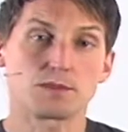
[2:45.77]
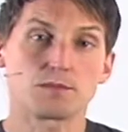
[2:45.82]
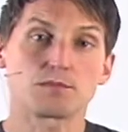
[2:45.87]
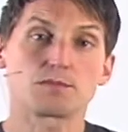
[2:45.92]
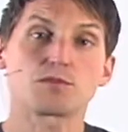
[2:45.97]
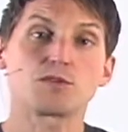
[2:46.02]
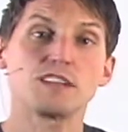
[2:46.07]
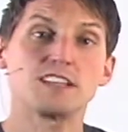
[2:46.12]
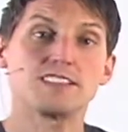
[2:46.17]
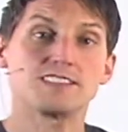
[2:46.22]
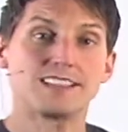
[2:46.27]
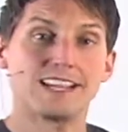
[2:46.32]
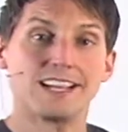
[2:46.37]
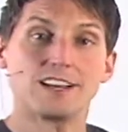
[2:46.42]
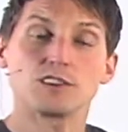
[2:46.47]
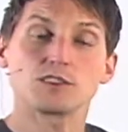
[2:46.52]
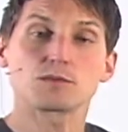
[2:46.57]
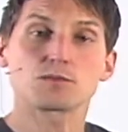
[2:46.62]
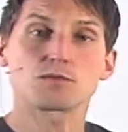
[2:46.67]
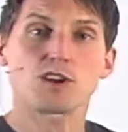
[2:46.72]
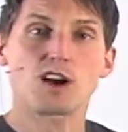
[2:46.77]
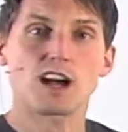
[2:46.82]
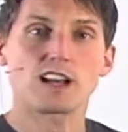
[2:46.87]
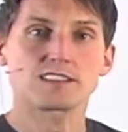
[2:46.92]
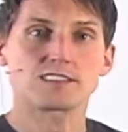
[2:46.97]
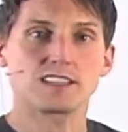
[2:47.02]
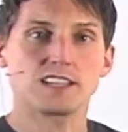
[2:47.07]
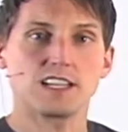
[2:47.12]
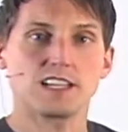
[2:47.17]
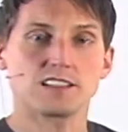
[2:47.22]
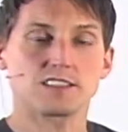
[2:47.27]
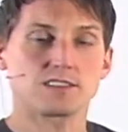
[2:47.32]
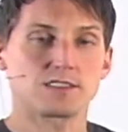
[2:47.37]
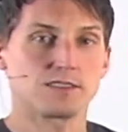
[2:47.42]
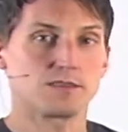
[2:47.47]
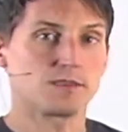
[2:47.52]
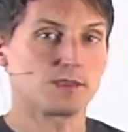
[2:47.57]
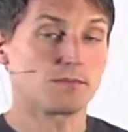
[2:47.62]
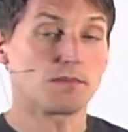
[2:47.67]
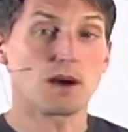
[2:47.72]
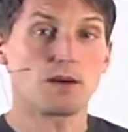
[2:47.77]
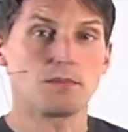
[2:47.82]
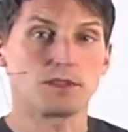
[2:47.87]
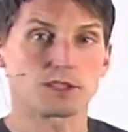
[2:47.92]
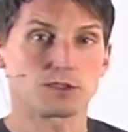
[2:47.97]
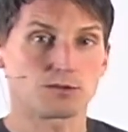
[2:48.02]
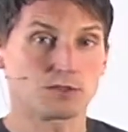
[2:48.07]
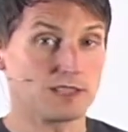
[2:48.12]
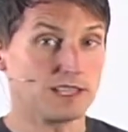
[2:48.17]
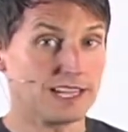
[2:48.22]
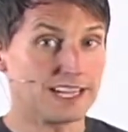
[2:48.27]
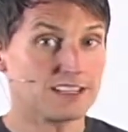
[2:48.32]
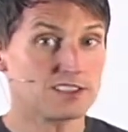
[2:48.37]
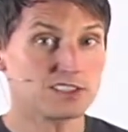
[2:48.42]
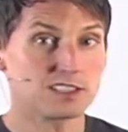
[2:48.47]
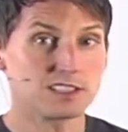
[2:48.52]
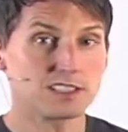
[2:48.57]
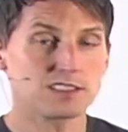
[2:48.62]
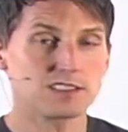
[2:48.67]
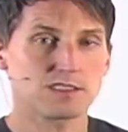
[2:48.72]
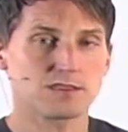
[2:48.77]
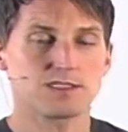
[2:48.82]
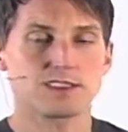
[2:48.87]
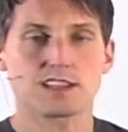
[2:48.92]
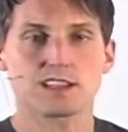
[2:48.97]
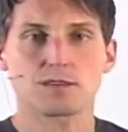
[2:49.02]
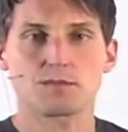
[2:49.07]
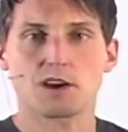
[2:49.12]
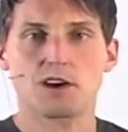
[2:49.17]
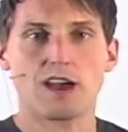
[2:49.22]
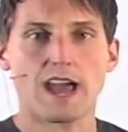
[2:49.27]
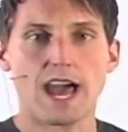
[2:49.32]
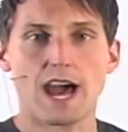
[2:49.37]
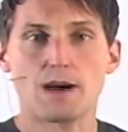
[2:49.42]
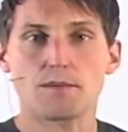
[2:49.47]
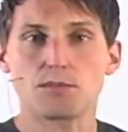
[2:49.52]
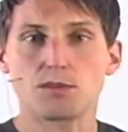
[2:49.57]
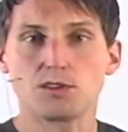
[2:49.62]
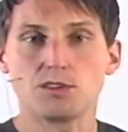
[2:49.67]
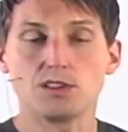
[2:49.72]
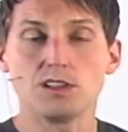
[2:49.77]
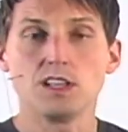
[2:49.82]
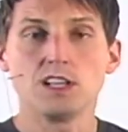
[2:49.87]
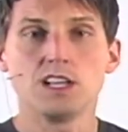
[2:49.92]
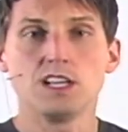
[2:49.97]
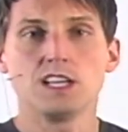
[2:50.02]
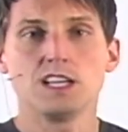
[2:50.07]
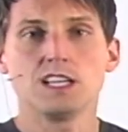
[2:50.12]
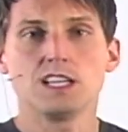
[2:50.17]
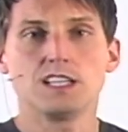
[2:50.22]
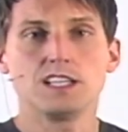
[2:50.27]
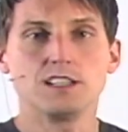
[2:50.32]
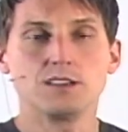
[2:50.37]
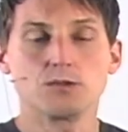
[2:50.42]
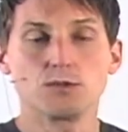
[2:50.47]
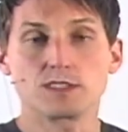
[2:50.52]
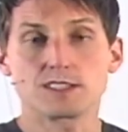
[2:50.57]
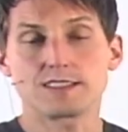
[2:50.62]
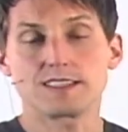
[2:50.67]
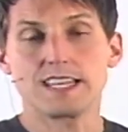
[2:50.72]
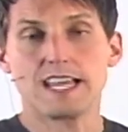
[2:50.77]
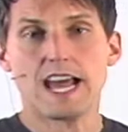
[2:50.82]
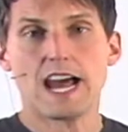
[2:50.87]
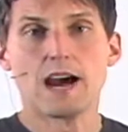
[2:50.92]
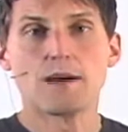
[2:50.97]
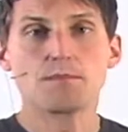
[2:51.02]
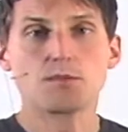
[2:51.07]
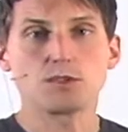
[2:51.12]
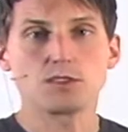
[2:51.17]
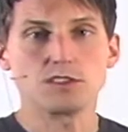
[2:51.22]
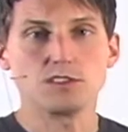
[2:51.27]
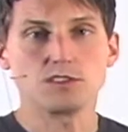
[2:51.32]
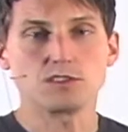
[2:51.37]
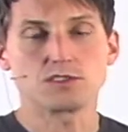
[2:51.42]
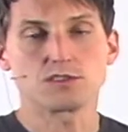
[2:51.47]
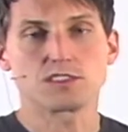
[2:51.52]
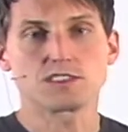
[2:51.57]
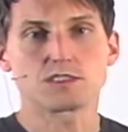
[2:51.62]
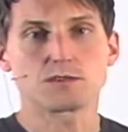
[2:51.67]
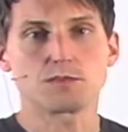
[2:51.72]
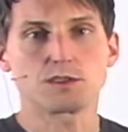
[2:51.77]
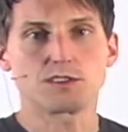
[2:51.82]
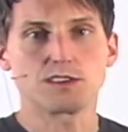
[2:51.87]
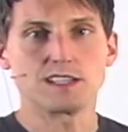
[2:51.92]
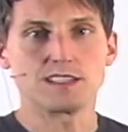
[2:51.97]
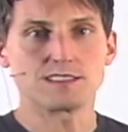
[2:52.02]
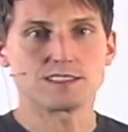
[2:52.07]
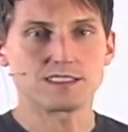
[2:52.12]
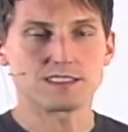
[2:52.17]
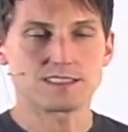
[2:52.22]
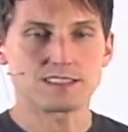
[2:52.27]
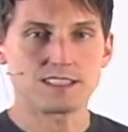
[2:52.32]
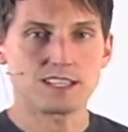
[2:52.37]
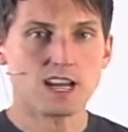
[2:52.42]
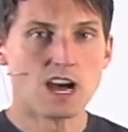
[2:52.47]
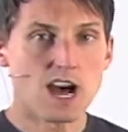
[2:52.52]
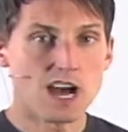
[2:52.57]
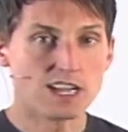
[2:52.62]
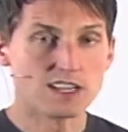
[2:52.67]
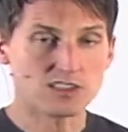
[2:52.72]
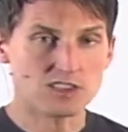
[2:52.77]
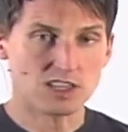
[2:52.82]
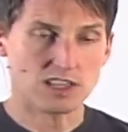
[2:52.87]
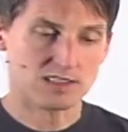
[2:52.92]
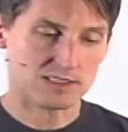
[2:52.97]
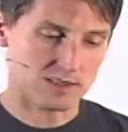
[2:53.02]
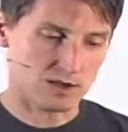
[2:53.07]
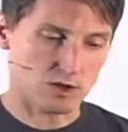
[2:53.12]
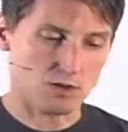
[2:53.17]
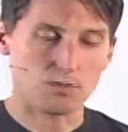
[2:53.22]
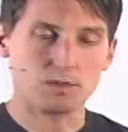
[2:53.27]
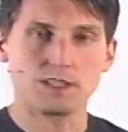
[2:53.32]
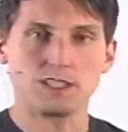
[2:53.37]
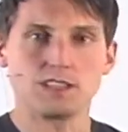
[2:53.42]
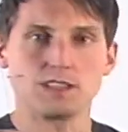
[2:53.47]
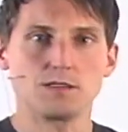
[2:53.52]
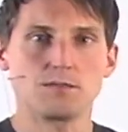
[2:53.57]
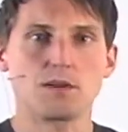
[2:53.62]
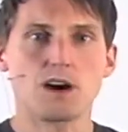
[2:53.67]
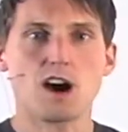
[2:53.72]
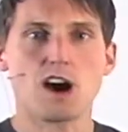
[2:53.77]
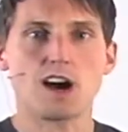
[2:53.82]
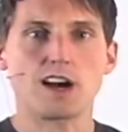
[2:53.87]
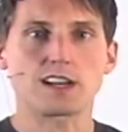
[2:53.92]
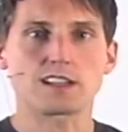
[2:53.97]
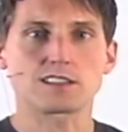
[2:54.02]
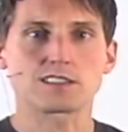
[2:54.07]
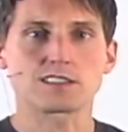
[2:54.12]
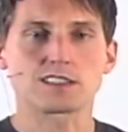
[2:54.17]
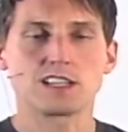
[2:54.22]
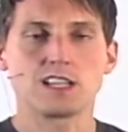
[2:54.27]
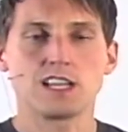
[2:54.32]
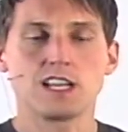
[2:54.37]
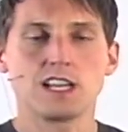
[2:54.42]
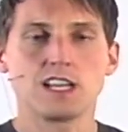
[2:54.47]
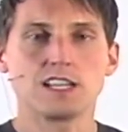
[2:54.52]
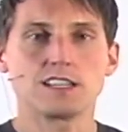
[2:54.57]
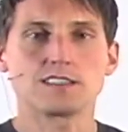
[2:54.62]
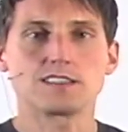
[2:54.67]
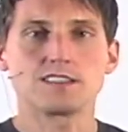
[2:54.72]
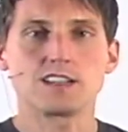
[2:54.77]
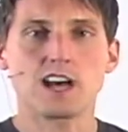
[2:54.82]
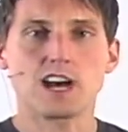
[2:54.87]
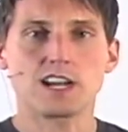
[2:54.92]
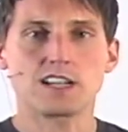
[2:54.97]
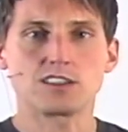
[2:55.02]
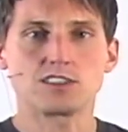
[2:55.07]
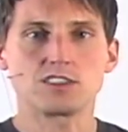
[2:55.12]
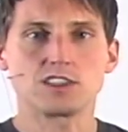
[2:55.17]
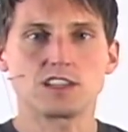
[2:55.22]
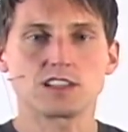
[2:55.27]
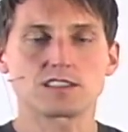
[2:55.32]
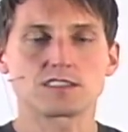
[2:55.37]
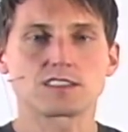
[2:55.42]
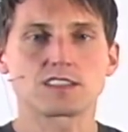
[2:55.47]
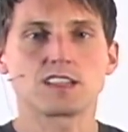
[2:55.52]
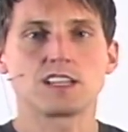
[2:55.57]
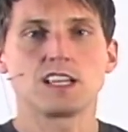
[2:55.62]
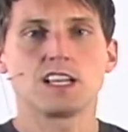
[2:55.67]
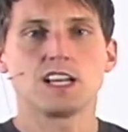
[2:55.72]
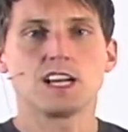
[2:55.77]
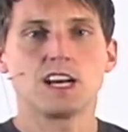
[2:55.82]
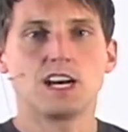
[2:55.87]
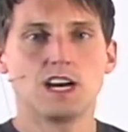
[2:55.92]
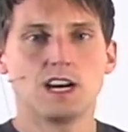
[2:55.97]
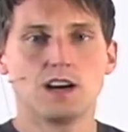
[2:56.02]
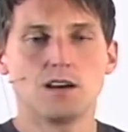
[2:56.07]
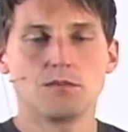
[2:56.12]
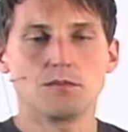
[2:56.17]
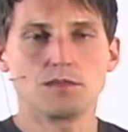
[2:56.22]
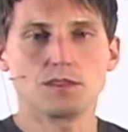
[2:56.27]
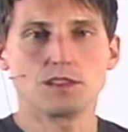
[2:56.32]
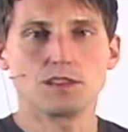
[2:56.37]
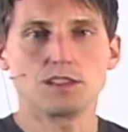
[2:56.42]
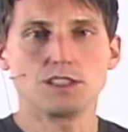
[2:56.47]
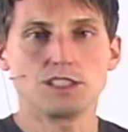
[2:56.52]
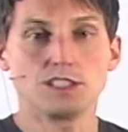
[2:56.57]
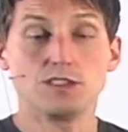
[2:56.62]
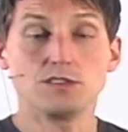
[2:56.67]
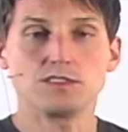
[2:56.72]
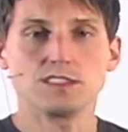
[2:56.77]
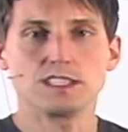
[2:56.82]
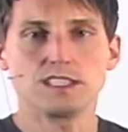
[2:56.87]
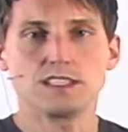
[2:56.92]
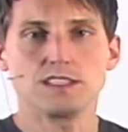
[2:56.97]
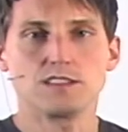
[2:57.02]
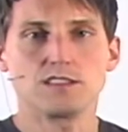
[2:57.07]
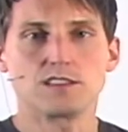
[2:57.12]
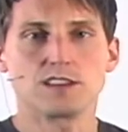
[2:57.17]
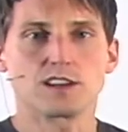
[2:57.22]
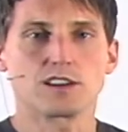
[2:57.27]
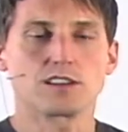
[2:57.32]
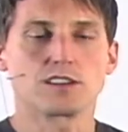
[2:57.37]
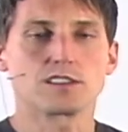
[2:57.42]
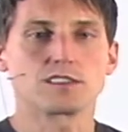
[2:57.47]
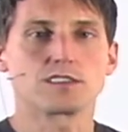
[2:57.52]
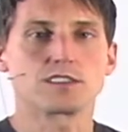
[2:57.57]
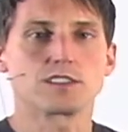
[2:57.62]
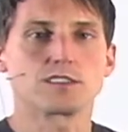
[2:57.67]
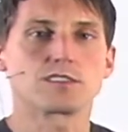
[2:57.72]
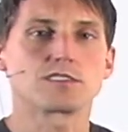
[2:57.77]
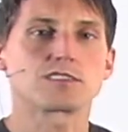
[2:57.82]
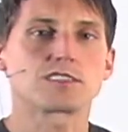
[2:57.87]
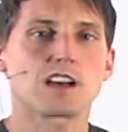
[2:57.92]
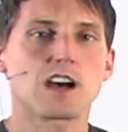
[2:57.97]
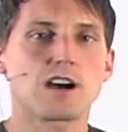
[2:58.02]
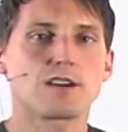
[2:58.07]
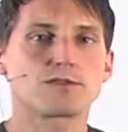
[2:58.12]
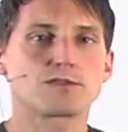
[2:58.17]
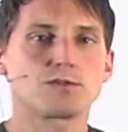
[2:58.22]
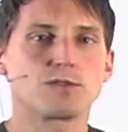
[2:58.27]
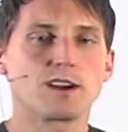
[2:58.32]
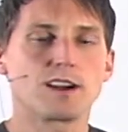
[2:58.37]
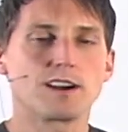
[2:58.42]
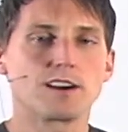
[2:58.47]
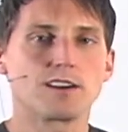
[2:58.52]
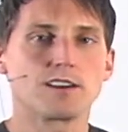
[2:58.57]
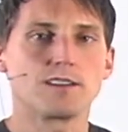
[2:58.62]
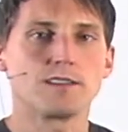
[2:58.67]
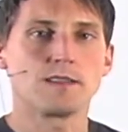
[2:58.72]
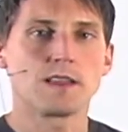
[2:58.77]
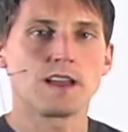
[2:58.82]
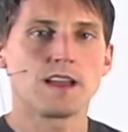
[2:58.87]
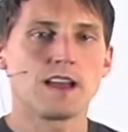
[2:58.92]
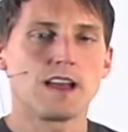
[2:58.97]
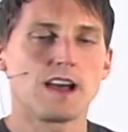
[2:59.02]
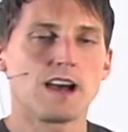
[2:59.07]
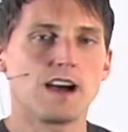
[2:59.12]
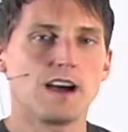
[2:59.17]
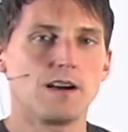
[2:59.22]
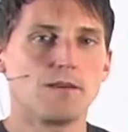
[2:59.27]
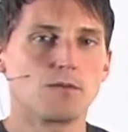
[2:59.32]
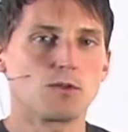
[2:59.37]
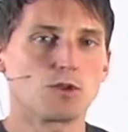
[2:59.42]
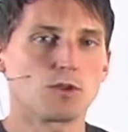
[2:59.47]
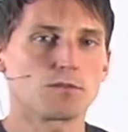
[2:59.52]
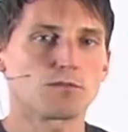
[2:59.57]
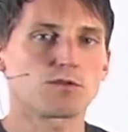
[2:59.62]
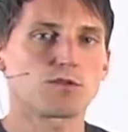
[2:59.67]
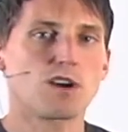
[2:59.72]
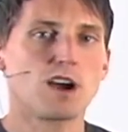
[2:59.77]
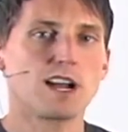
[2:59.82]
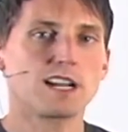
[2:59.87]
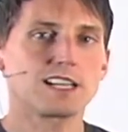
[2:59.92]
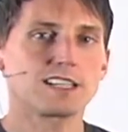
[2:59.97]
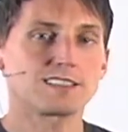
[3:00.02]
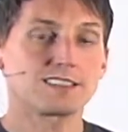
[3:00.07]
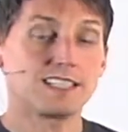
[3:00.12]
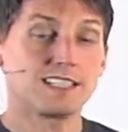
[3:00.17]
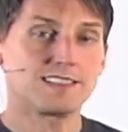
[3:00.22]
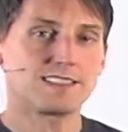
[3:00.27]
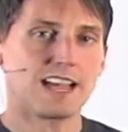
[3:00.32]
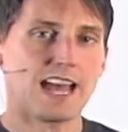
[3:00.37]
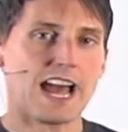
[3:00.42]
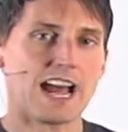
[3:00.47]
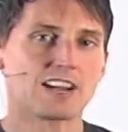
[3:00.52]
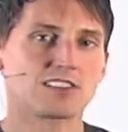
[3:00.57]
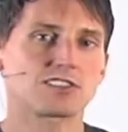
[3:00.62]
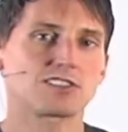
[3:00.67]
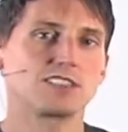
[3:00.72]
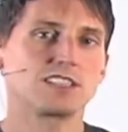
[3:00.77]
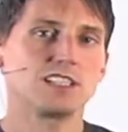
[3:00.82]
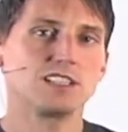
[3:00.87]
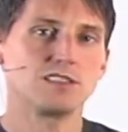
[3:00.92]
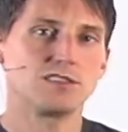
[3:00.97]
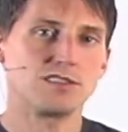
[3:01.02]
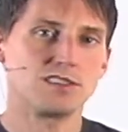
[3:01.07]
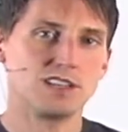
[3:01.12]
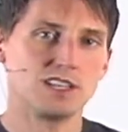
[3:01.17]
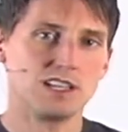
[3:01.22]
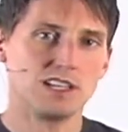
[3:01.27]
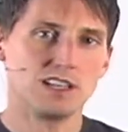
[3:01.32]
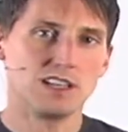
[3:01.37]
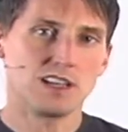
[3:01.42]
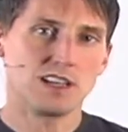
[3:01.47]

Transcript: pre-sales process and the public relations. If you think about Apple, what's the Apple user experience? It's not just opening the box. It's not just using their software or products. It's actually the